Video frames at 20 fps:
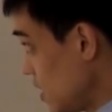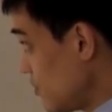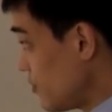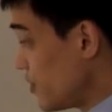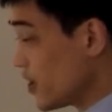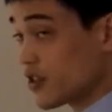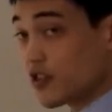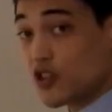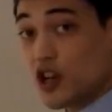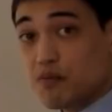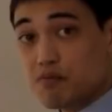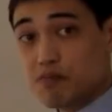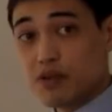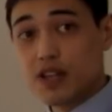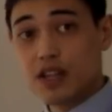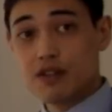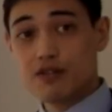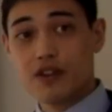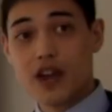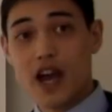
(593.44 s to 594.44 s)
For
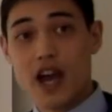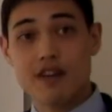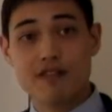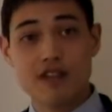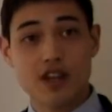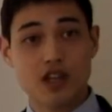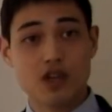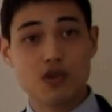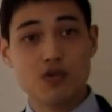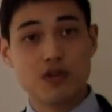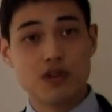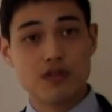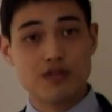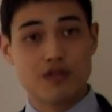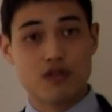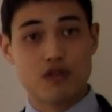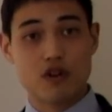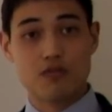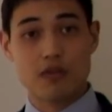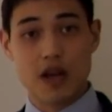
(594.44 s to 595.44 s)
example, if we have a
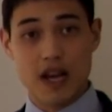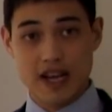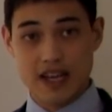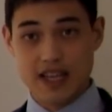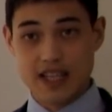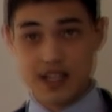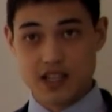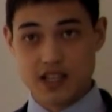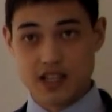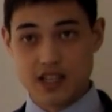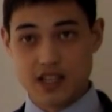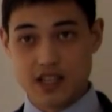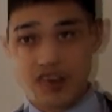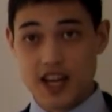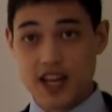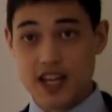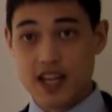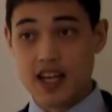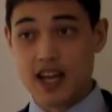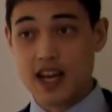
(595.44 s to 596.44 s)
uniform linear
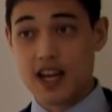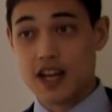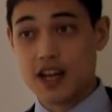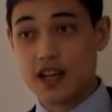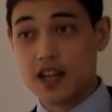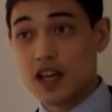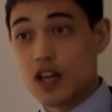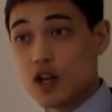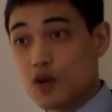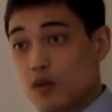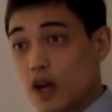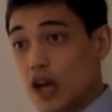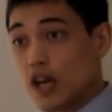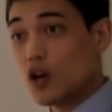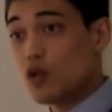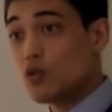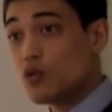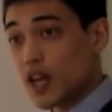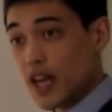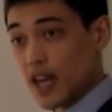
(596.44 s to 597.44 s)
array and we are
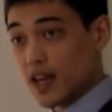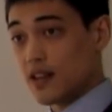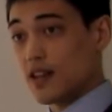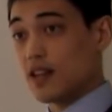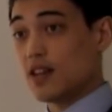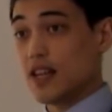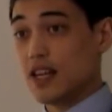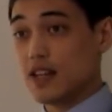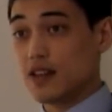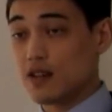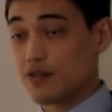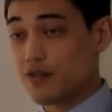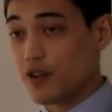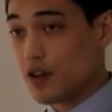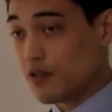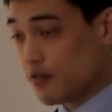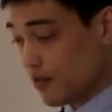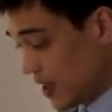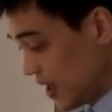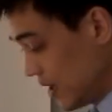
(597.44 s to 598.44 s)
located in the
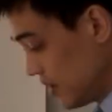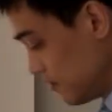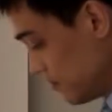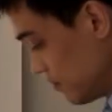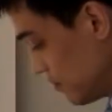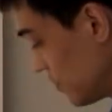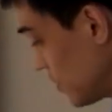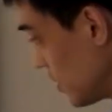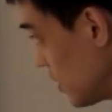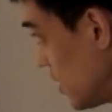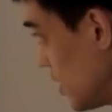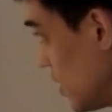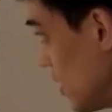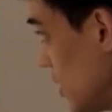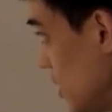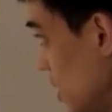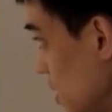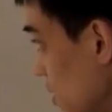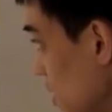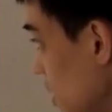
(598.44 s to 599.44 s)
far field,
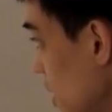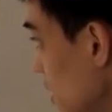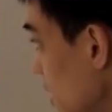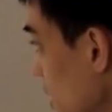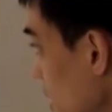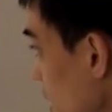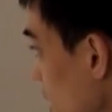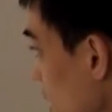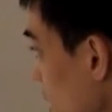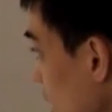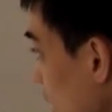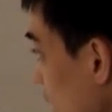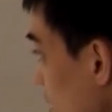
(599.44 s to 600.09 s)
then the